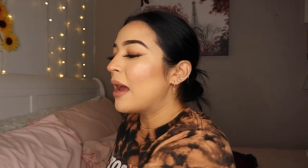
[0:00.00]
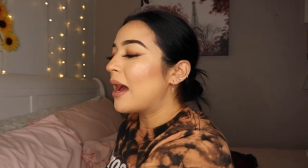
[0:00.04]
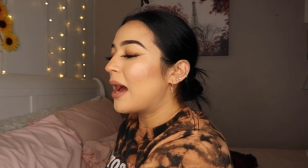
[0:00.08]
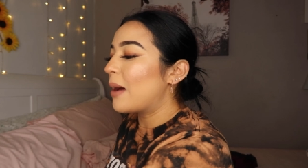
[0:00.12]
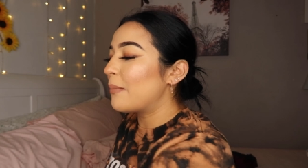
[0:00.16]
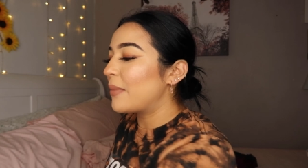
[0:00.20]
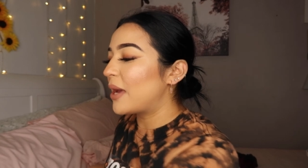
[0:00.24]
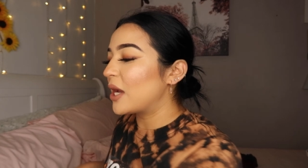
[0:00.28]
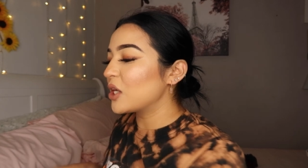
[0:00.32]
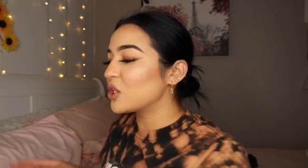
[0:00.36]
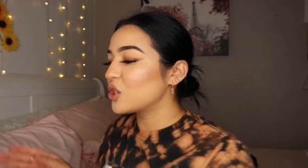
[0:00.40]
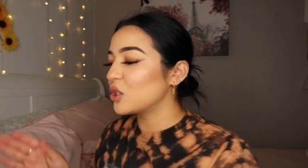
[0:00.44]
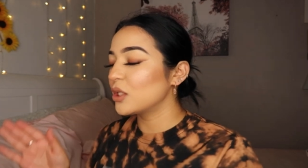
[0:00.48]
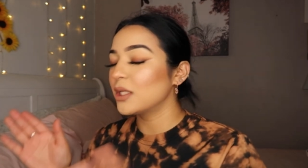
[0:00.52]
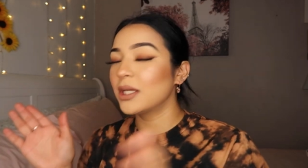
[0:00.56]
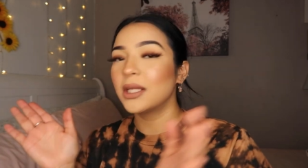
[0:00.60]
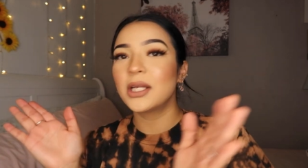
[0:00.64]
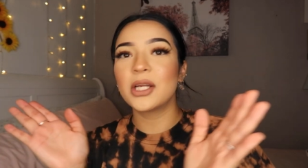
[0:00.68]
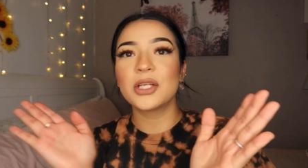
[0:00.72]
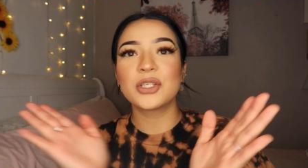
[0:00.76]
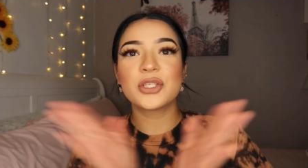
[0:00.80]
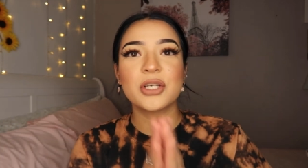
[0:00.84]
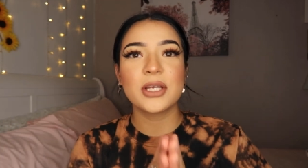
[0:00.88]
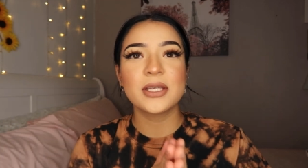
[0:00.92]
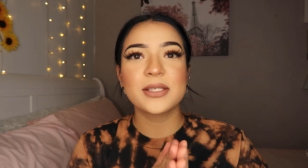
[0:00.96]
i'm actually
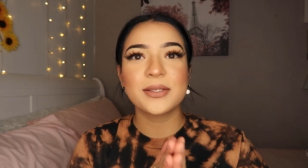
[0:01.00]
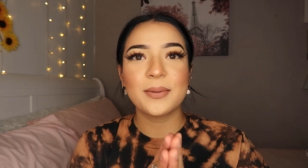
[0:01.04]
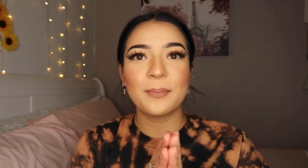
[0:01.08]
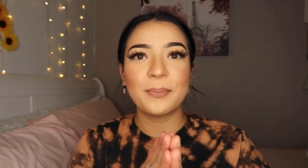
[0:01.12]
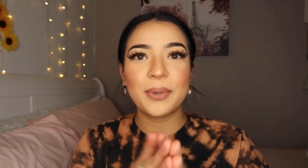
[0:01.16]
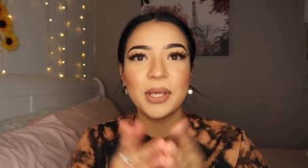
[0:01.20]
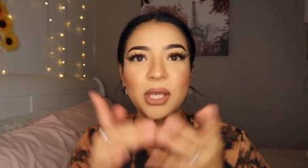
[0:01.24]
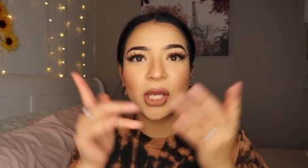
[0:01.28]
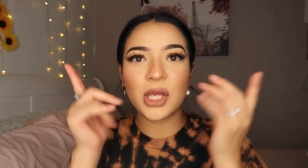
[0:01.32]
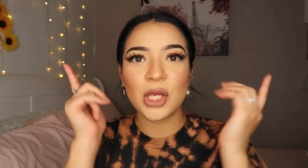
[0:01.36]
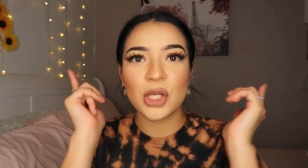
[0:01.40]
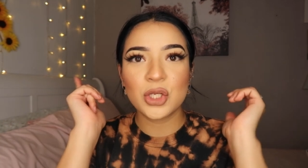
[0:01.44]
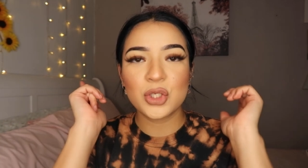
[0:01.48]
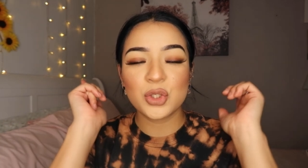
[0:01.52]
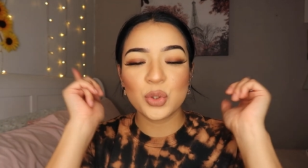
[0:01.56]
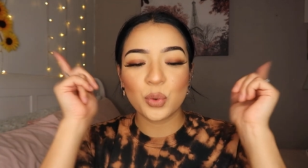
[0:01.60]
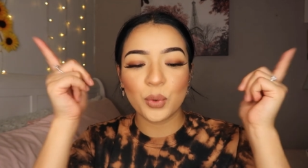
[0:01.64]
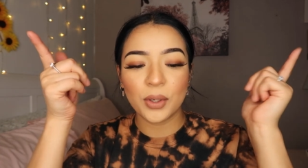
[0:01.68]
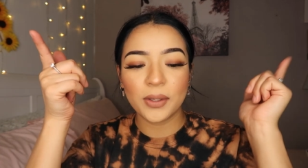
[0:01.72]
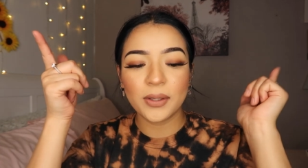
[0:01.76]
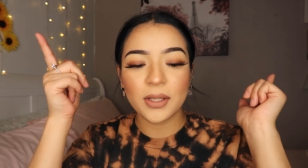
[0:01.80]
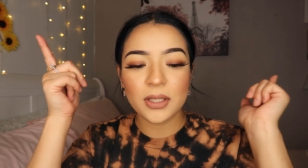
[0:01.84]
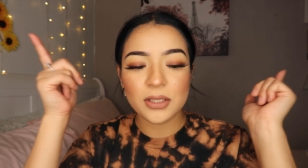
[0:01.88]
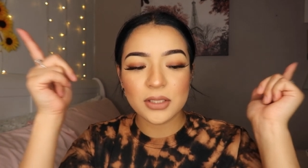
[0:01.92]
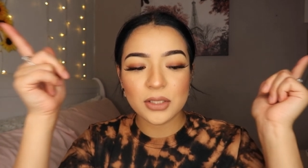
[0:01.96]
gonna just be
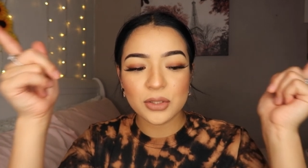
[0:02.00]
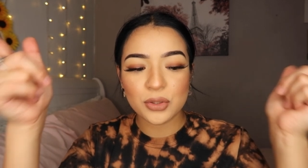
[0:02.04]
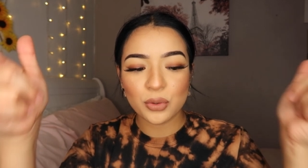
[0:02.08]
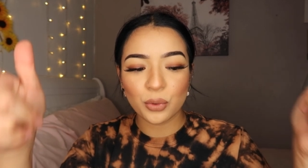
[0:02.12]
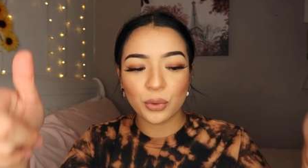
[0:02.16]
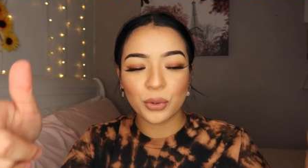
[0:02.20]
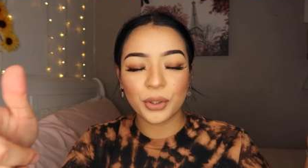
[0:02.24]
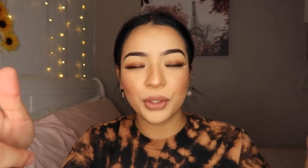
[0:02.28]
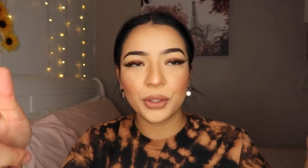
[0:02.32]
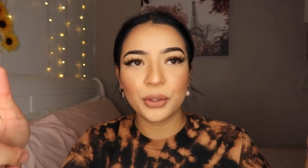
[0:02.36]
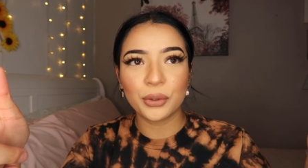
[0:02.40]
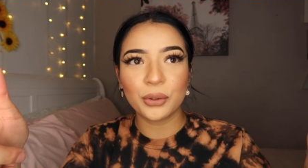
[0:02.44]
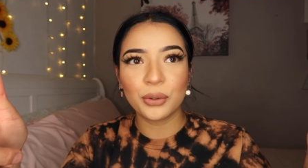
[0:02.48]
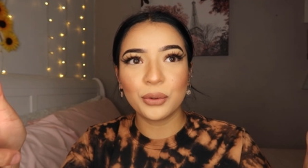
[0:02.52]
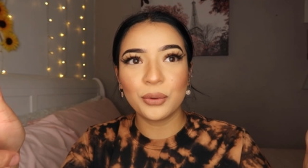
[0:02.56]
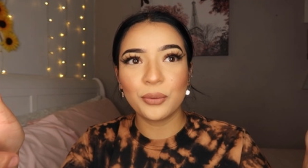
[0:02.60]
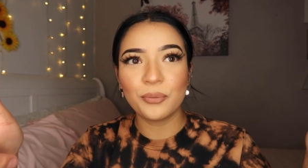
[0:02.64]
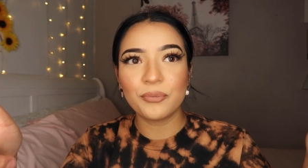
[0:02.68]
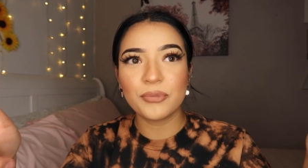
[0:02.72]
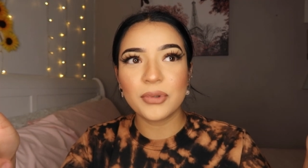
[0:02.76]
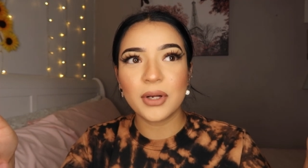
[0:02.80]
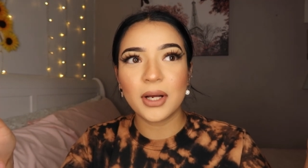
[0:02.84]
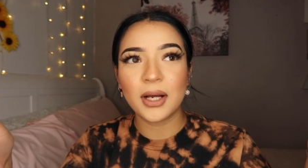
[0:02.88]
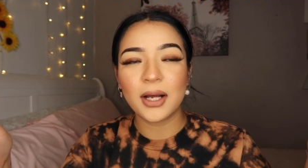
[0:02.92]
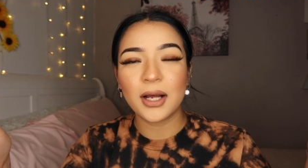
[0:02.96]
doing the tutorial
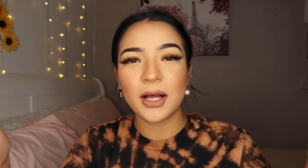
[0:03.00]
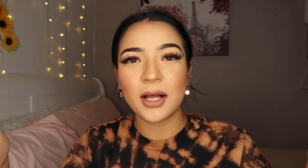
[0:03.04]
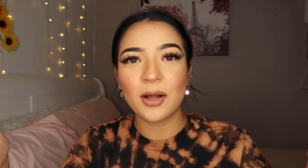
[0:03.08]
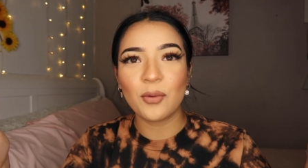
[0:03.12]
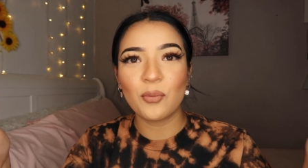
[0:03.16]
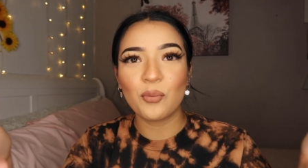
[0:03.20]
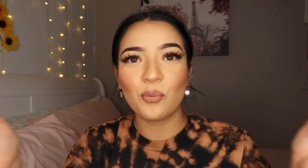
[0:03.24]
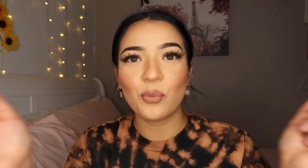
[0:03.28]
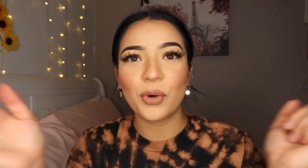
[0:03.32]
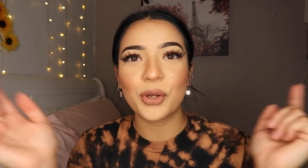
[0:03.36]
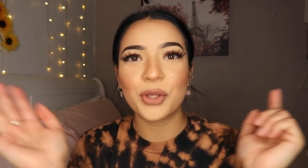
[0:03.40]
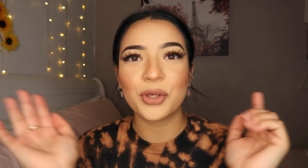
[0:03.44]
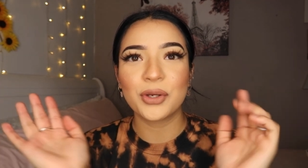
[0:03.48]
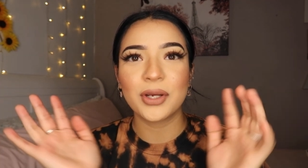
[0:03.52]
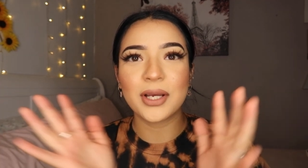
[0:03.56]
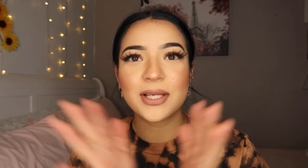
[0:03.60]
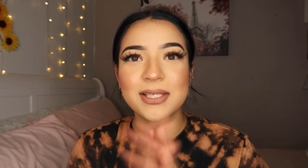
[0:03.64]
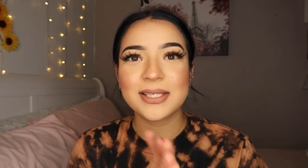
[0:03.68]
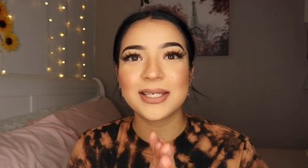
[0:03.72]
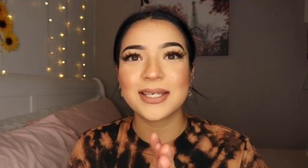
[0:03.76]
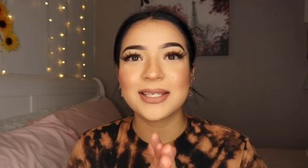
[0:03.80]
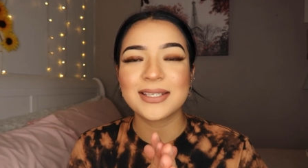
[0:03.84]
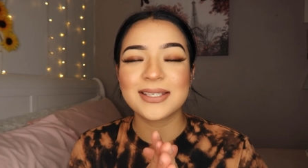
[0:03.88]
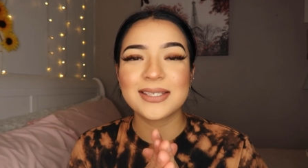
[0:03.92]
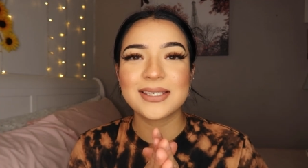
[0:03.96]
um while you
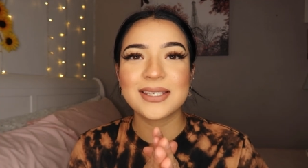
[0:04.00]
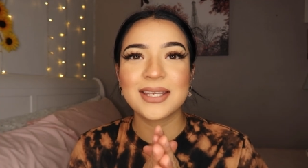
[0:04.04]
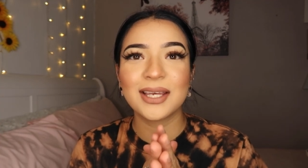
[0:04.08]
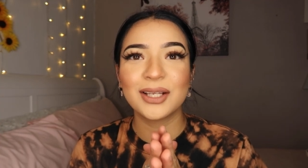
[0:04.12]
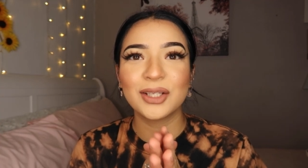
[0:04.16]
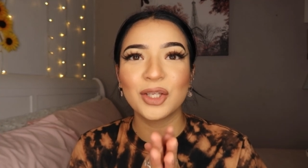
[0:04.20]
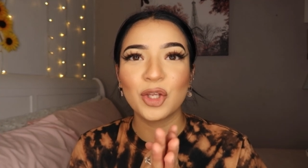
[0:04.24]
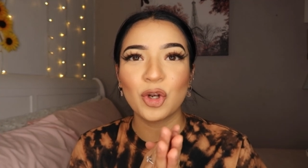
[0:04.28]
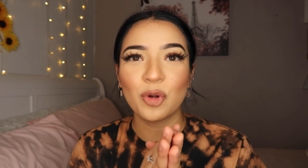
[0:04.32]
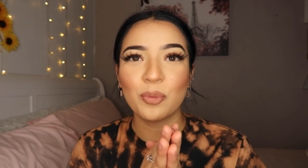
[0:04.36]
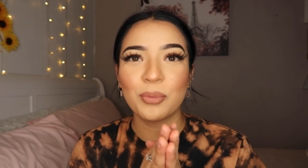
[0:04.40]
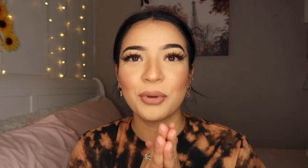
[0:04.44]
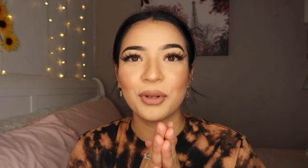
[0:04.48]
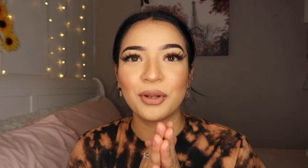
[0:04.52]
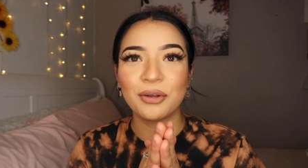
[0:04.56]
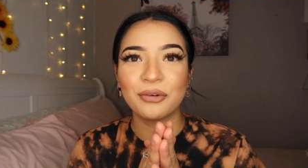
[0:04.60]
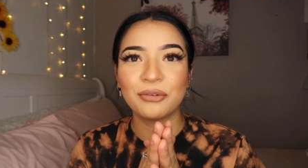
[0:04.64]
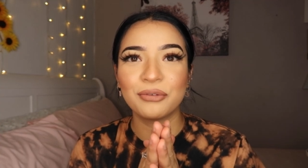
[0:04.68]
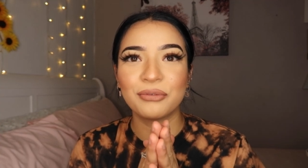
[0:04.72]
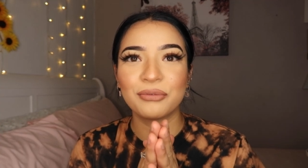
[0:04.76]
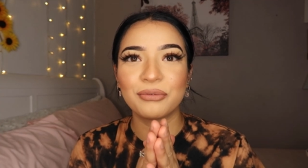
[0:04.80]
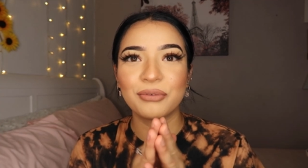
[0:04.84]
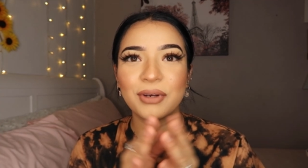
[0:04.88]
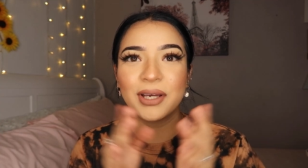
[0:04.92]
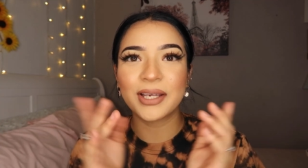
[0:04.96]
guys can see a little bit
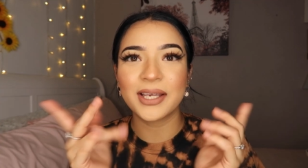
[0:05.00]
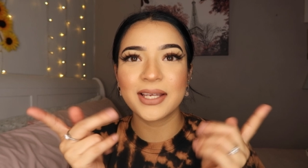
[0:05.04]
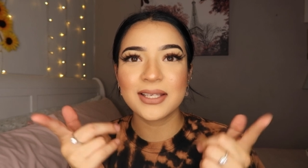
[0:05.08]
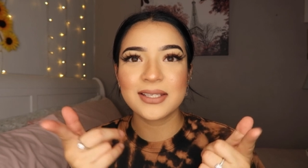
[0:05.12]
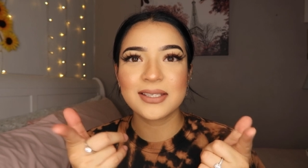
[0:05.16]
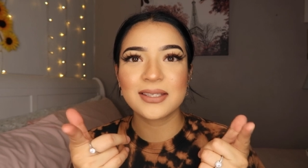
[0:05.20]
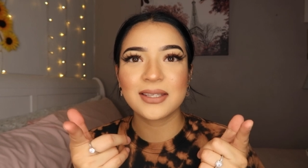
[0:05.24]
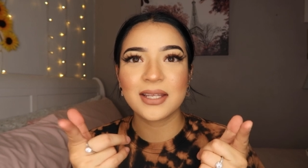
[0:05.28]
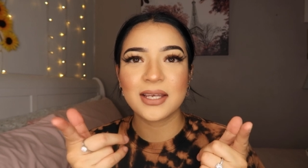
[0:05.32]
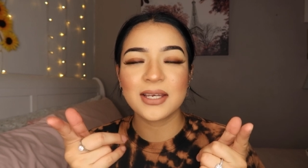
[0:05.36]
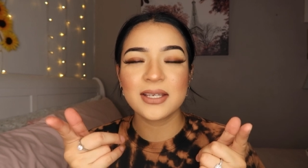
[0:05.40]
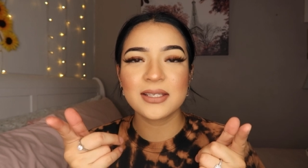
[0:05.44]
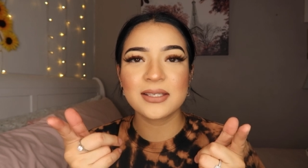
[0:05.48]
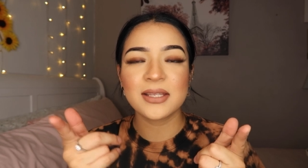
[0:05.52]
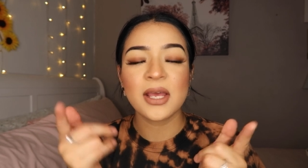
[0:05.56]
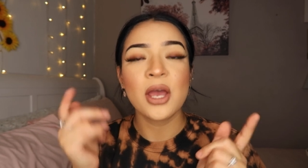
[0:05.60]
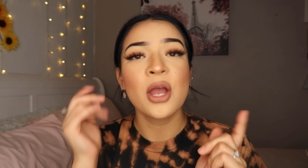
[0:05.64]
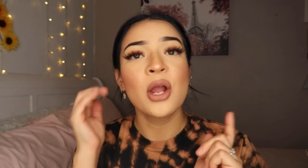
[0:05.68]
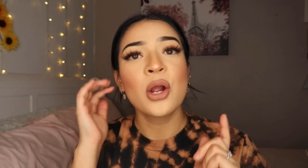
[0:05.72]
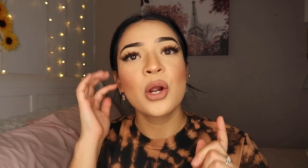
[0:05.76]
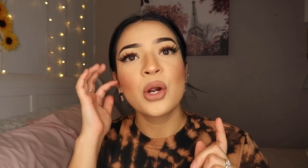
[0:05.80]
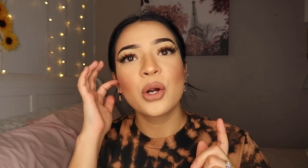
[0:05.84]
of i guess this